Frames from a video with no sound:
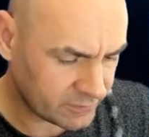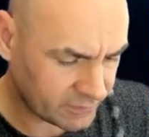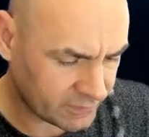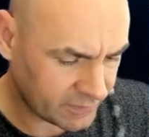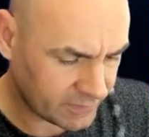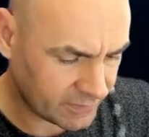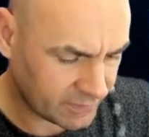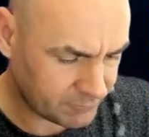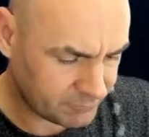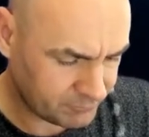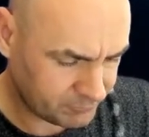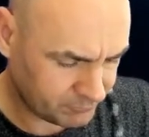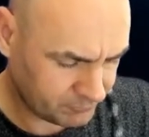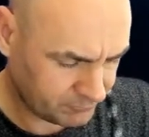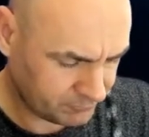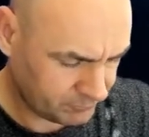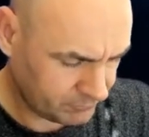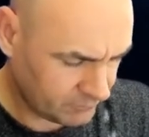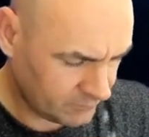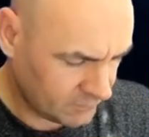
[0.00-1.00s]
Okay,
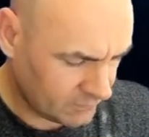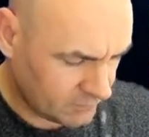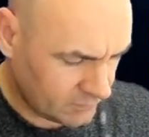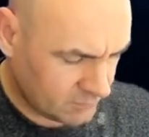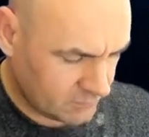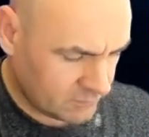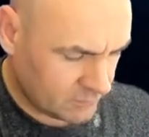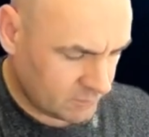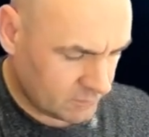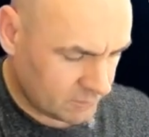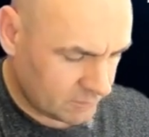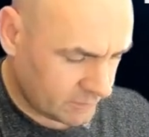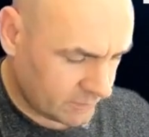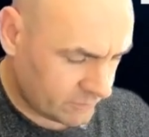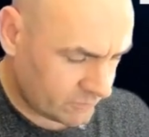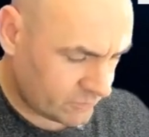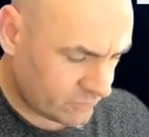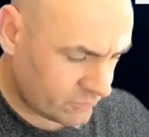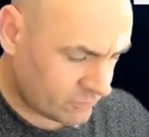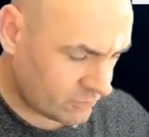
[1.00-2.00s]

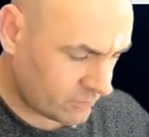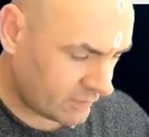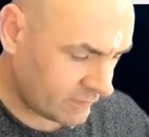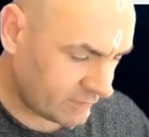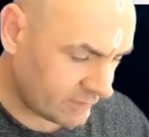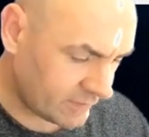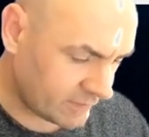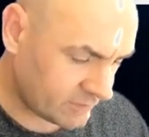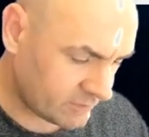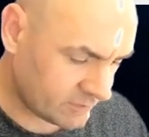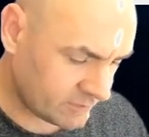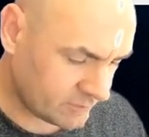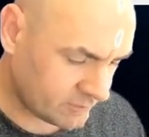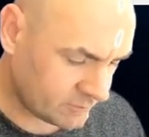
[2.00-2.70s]
let's try that.